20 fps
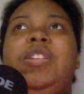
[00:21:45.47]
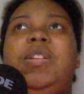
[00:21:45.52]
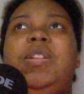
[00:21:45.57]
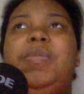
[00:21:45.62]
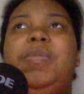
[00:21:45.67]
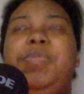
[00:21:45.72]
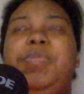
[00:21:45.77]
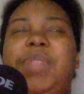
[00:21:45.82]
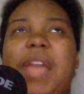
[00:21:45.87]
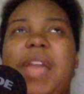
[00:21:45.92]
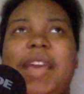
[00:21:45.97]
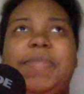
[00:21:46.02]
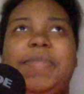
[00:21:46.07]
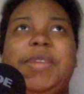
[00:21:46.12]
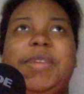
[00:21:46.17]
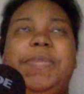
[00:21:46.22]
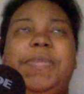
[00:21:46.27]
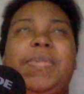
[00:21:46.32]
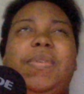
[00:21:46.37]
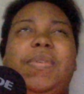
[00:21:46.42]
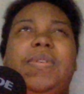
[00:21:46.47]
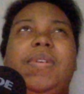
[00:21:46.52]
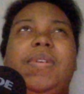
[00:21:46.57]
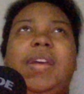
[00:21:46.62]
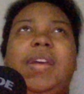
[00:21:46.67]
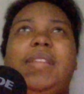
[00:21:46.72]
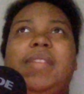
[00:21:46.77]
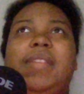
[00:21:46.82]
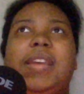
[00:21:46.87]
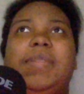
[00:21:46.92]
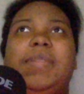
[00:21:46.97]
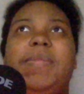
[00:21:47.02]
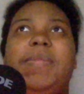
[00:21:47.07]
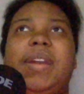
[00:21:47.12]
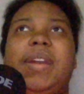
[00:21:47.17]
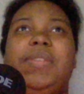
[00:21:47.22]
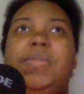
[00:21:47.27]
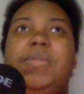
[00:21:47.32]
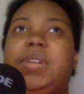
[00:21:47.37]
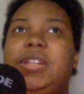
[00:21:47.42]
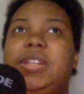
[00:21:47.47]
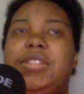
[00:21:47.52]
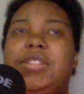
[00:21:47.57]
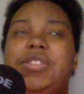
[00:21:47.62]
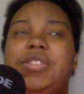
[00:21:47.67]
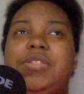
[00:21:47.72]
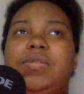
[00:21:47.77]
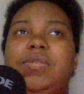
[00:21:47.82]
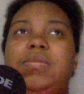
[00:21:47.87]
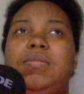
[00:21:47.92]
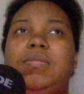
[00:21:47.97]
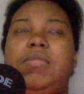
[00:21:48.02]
black people and like minorities in